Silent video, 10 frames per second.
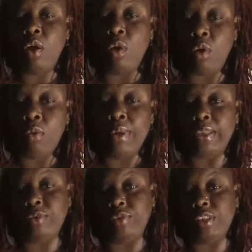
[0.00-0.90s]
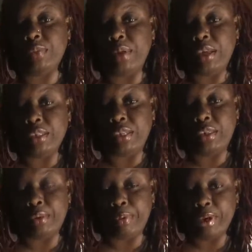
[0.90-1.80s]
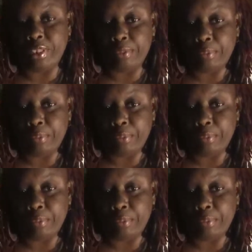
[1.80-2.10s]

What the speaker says: Always respond in the present